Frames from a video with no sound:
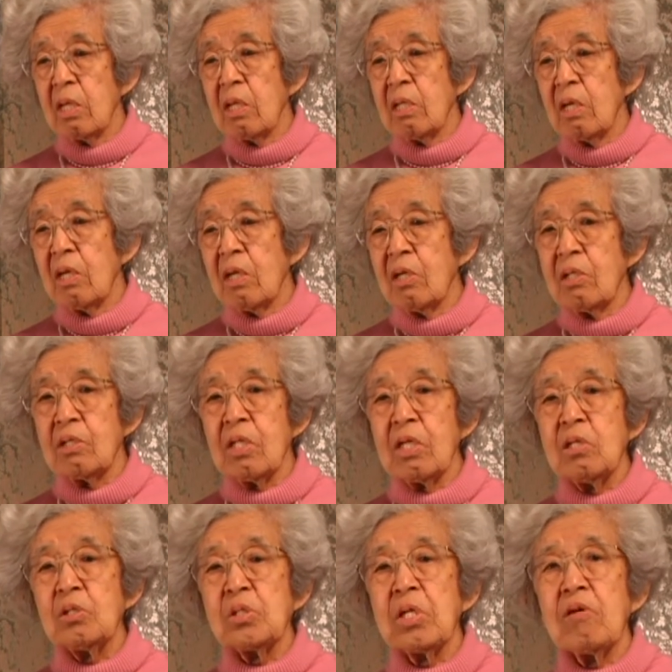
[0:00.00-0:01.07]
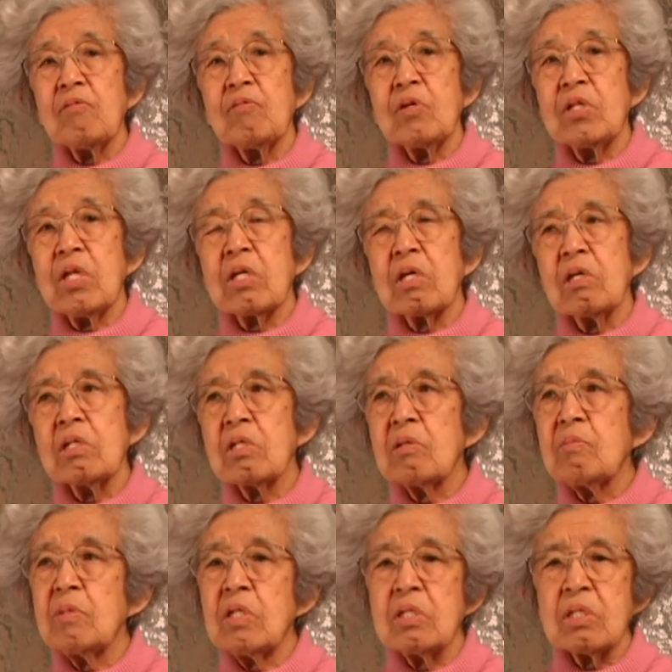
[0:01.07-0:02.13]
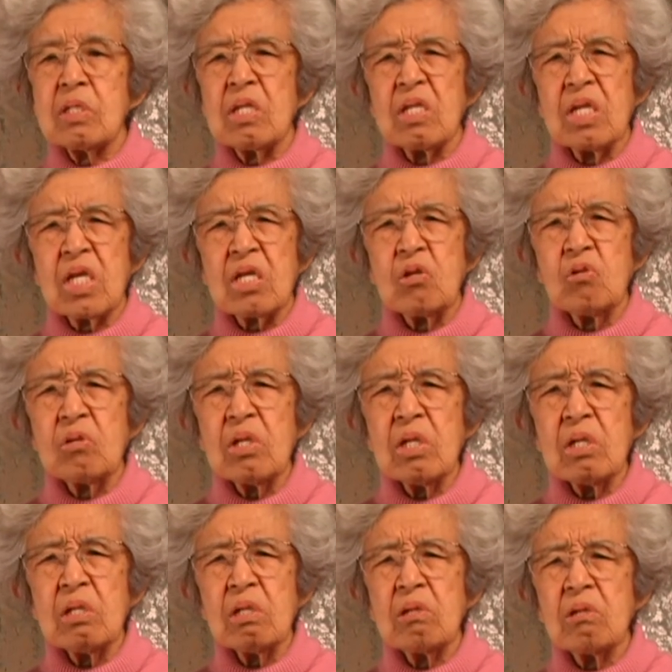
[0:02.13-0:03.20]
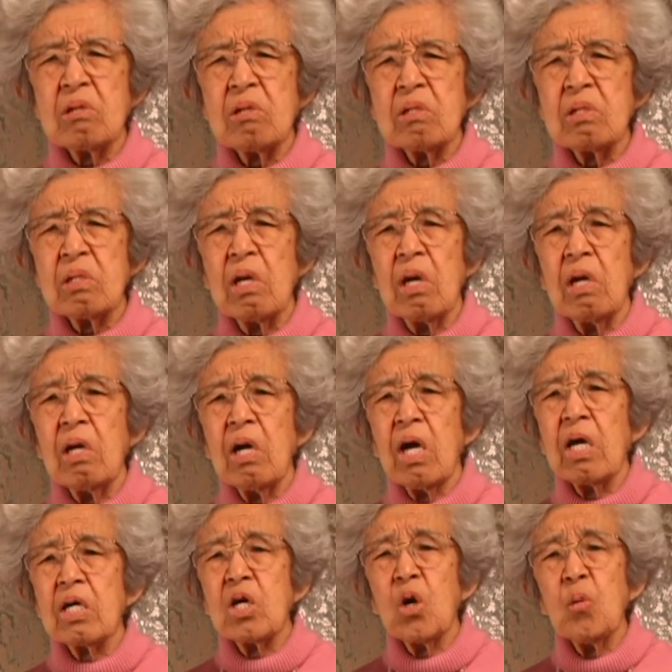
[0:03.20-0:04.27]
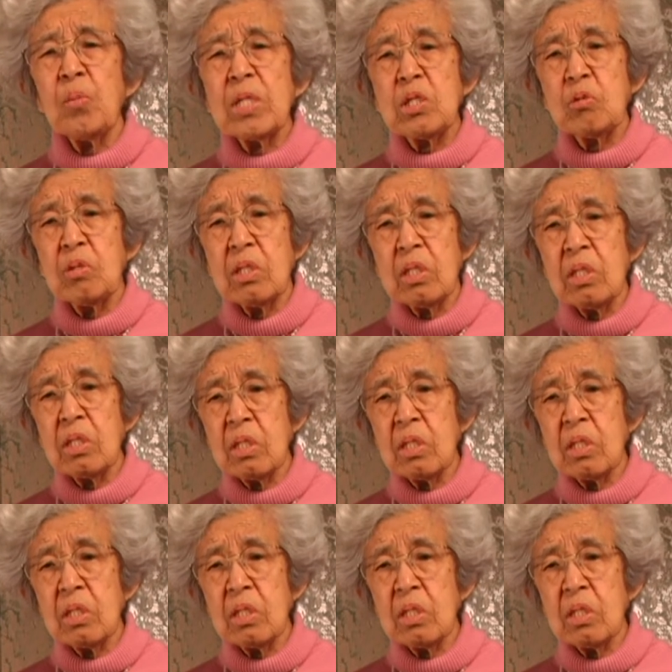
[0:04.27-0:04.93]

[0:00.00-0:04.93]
they used to have what they call them, is it Nikoda, or a go-between,